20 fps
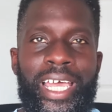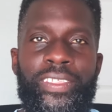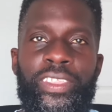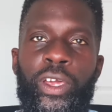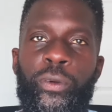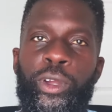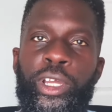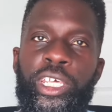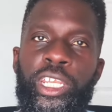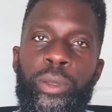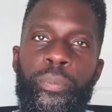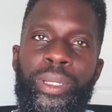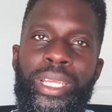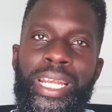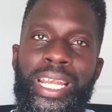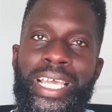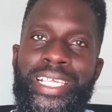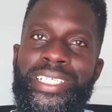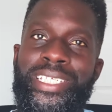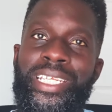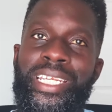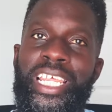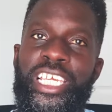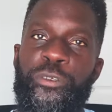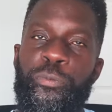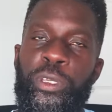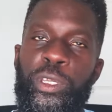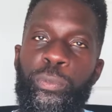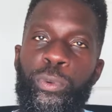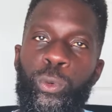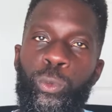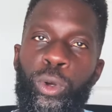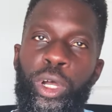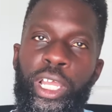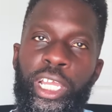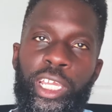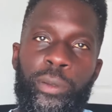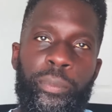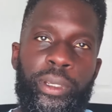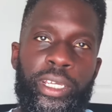and there are going to be less and less people
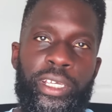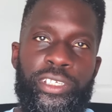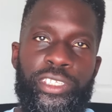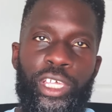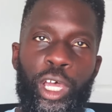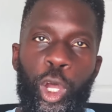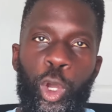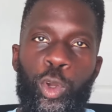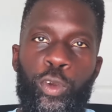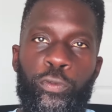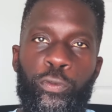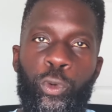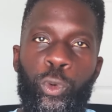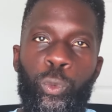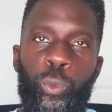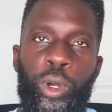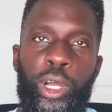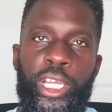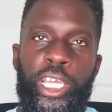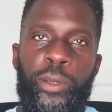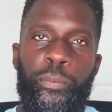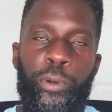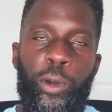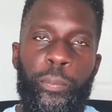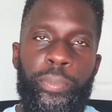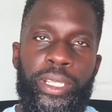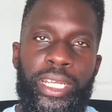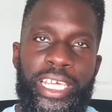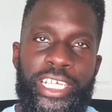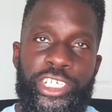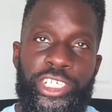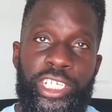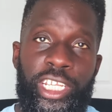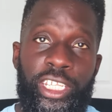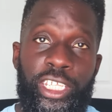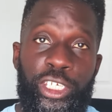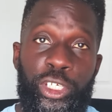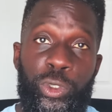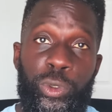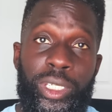working because the overall working population
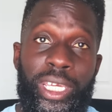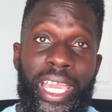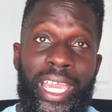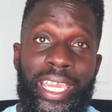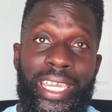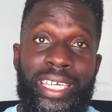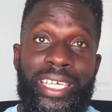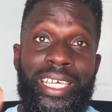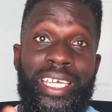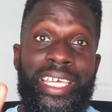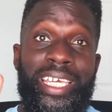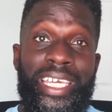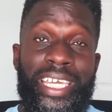in the UK